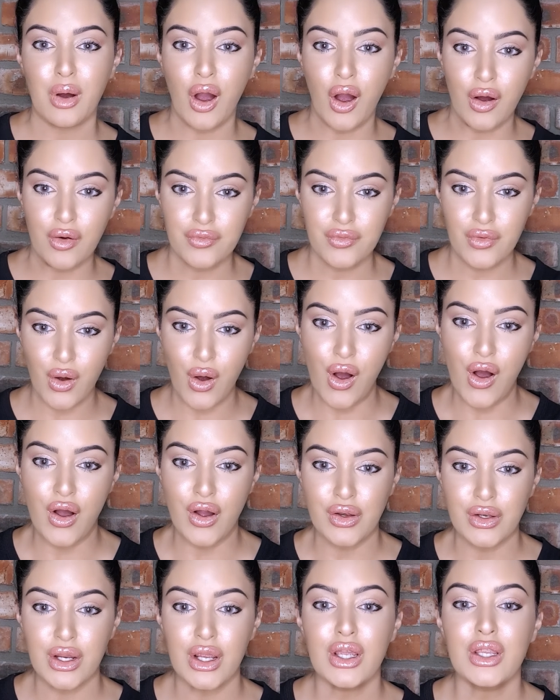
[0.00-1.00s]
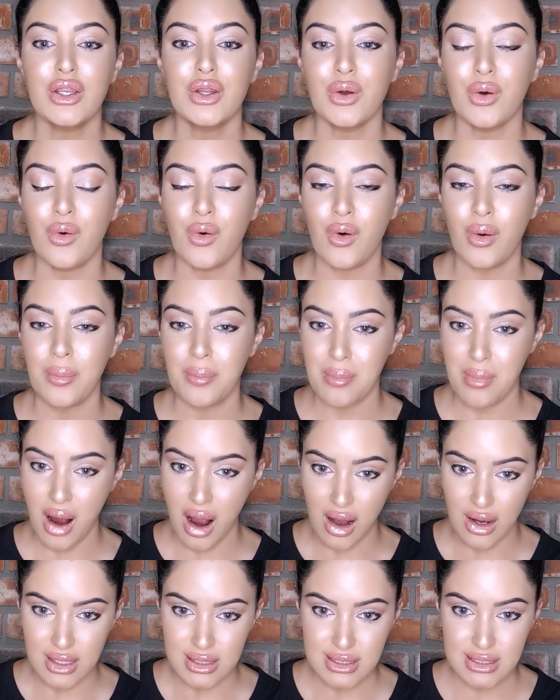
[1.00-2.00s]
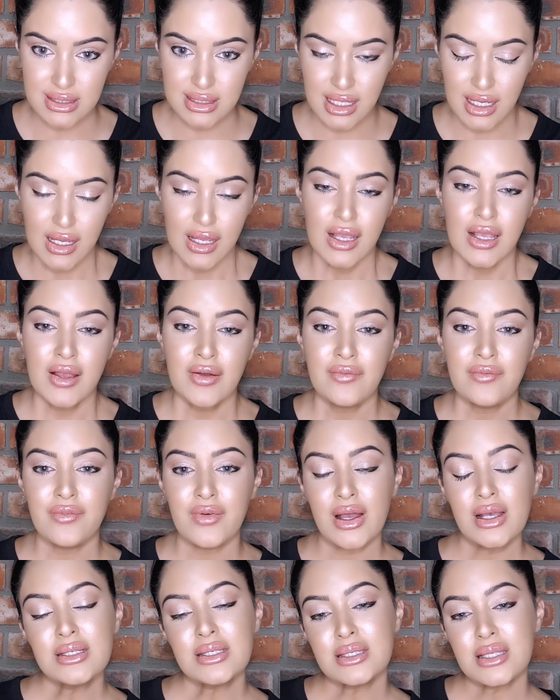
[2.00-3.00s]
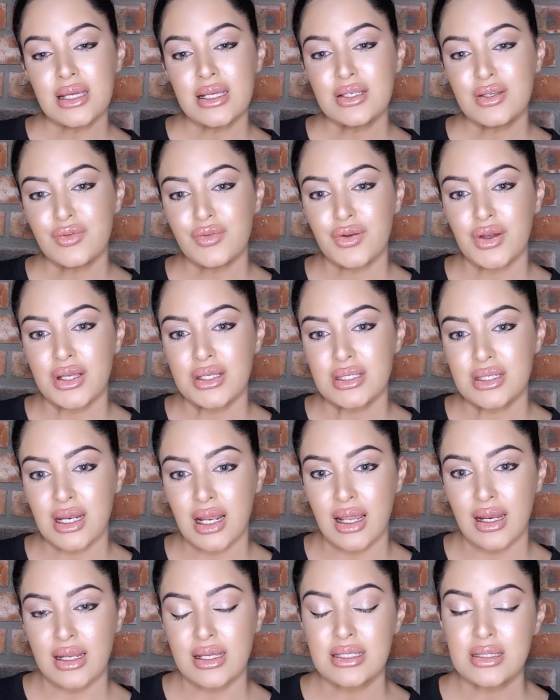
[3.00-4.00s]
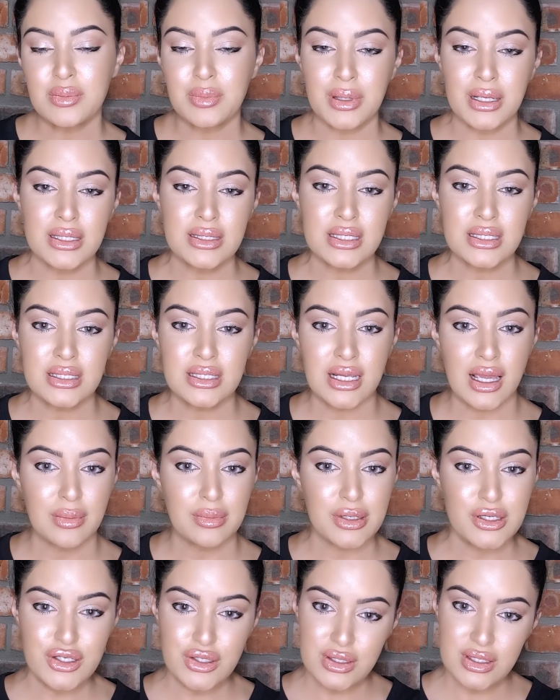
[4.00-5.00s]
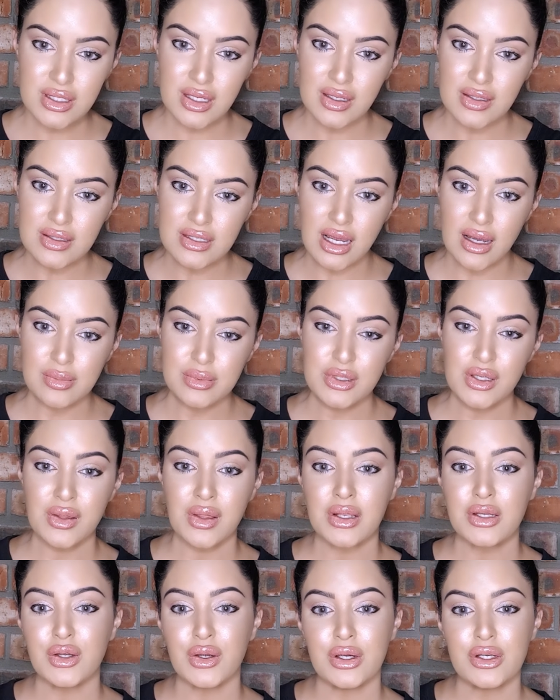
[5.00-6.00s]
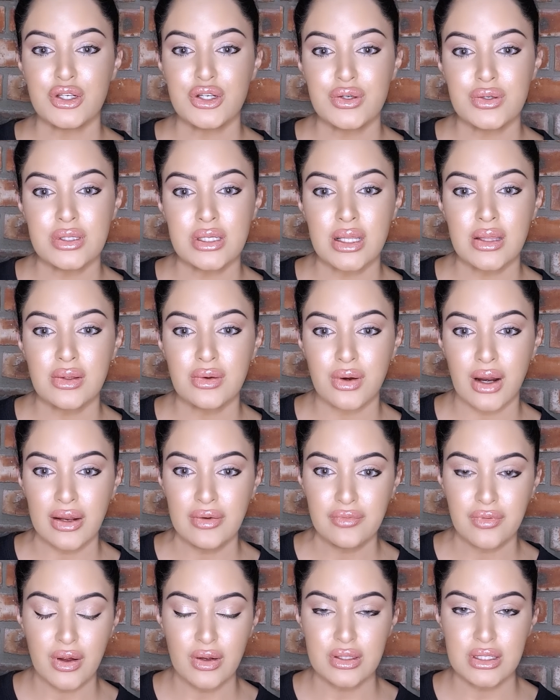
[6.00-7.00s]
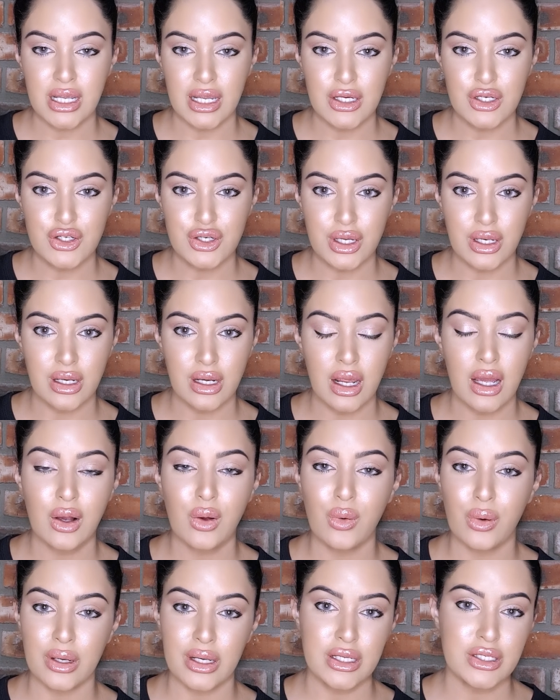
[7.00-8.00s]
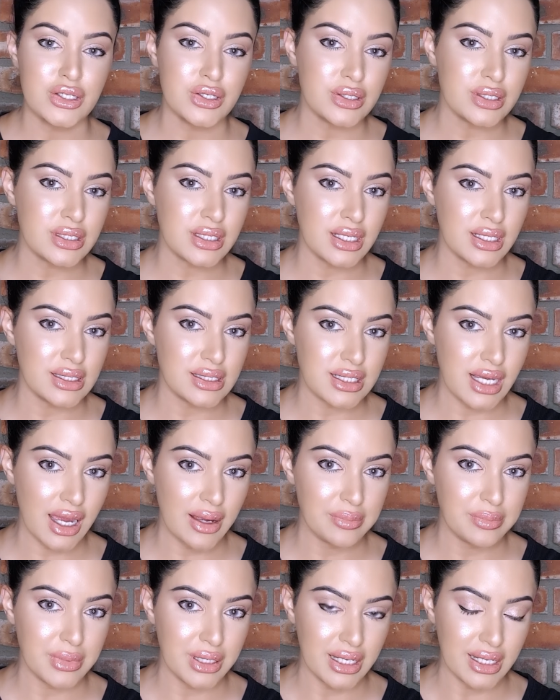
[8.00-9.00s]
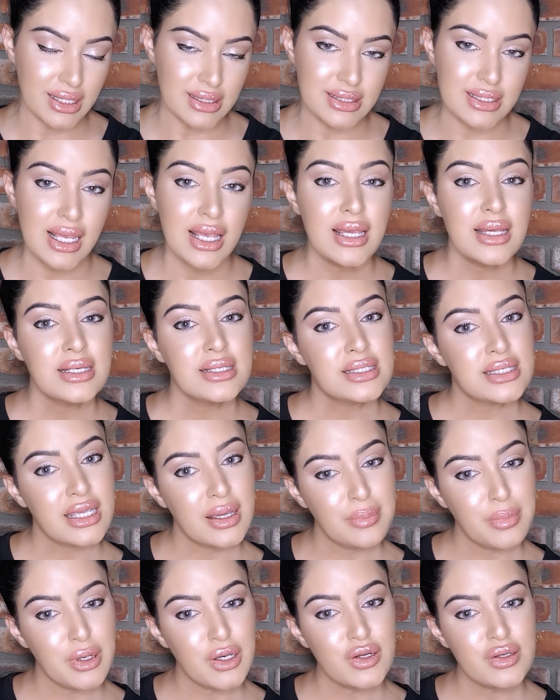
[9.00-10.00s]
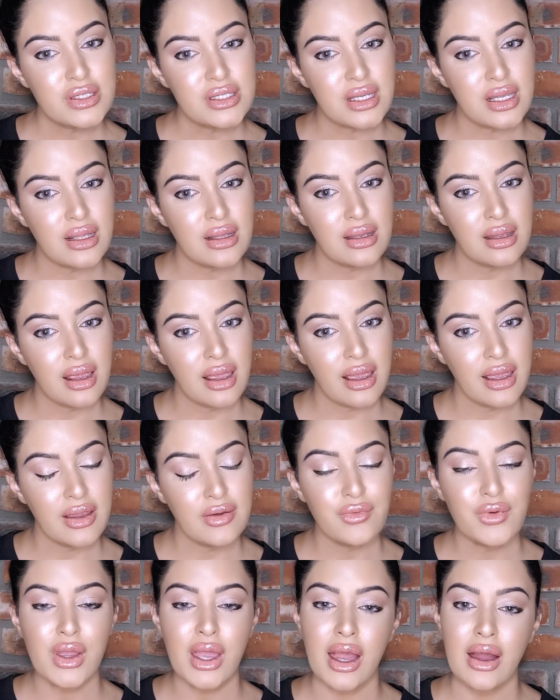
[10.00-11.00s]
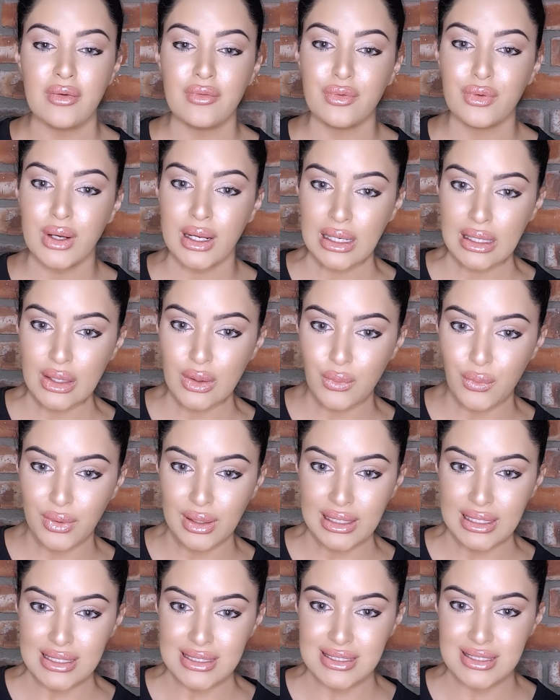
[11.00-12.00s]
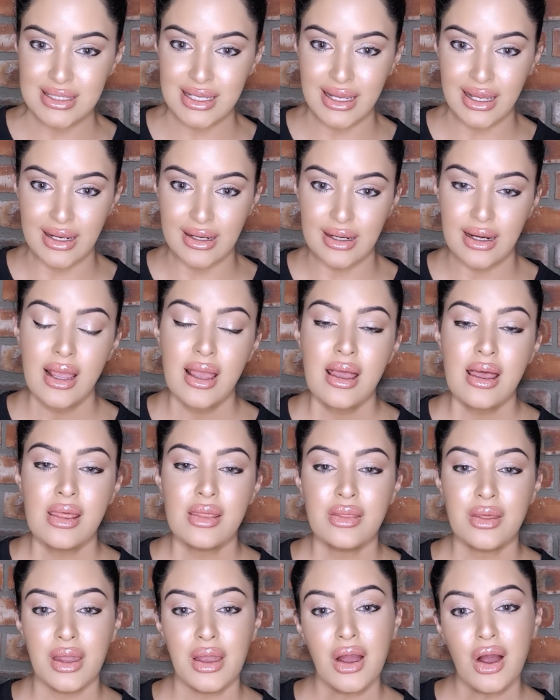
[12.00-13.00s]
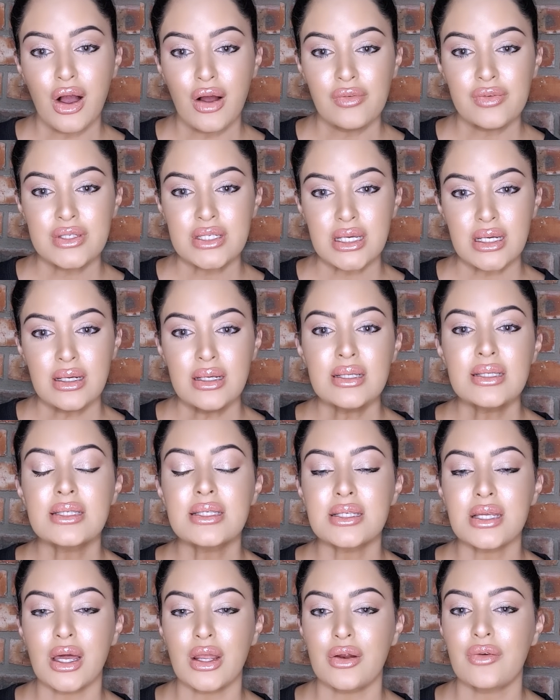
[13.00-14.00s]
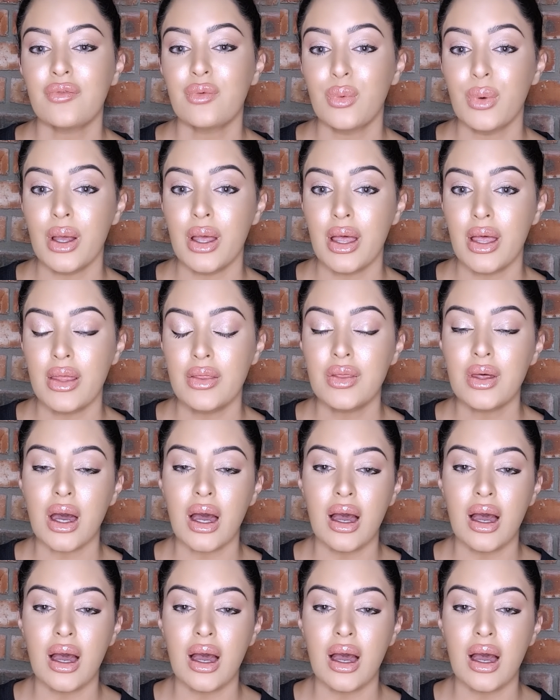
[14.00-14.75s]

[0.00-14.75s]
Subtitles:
off on your mask. First things first, ladies, please establish your skin type so that you're choosing the right foundation according to your skin type needs. Skip on your skincare if you have really oily skin. Thereafter, start off with